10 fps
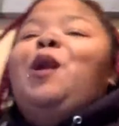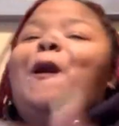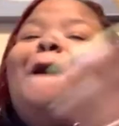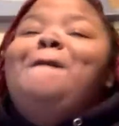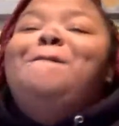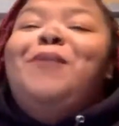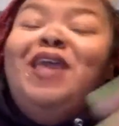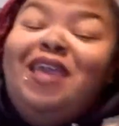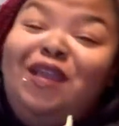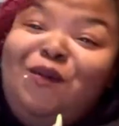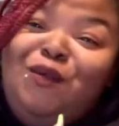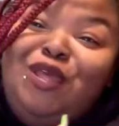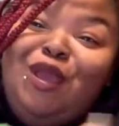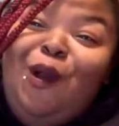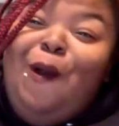are back.
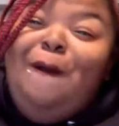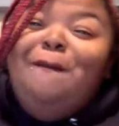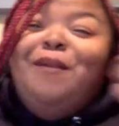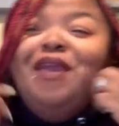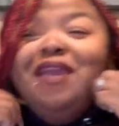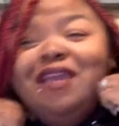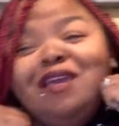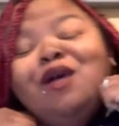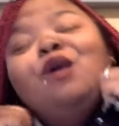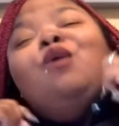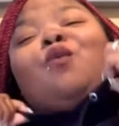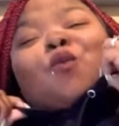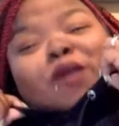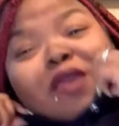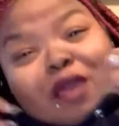We are back.
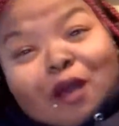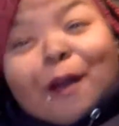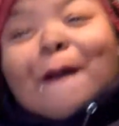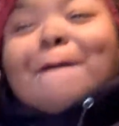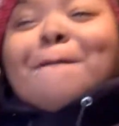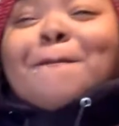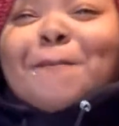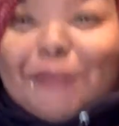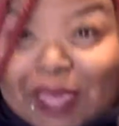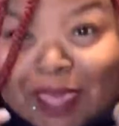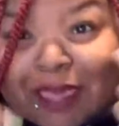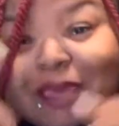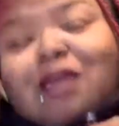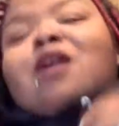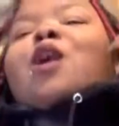We are back
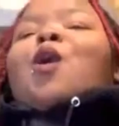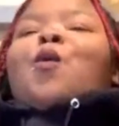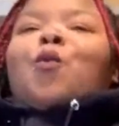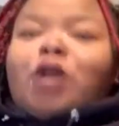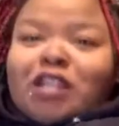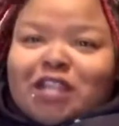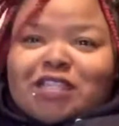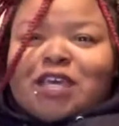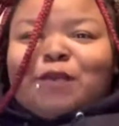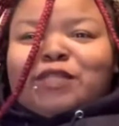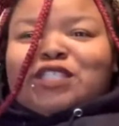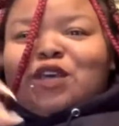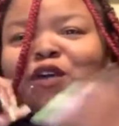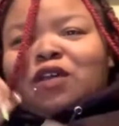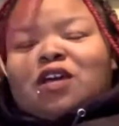with another
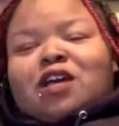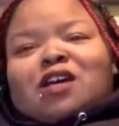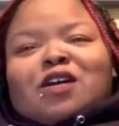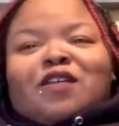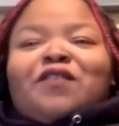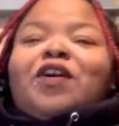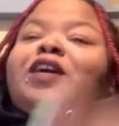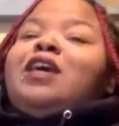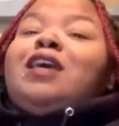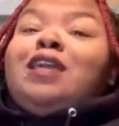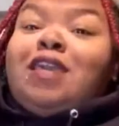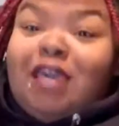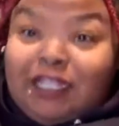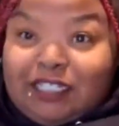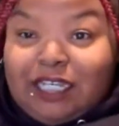episode of
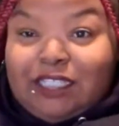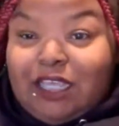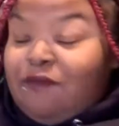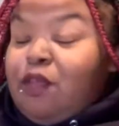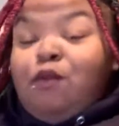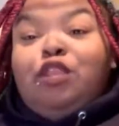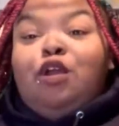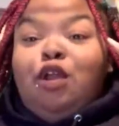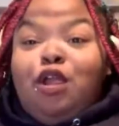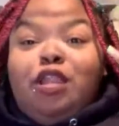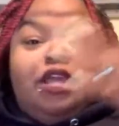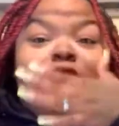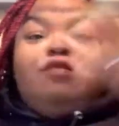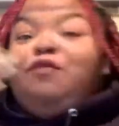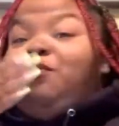Kelly J TV with the her that
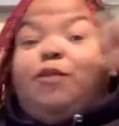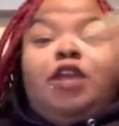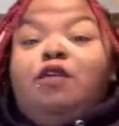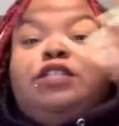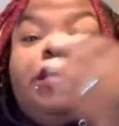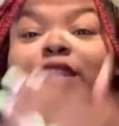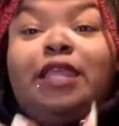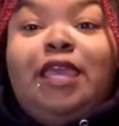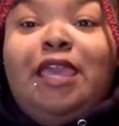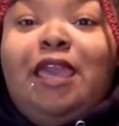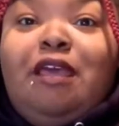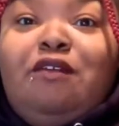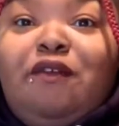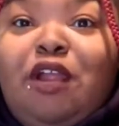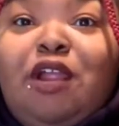keeps irritating the heck out of
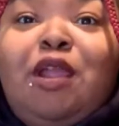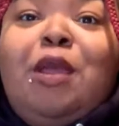her.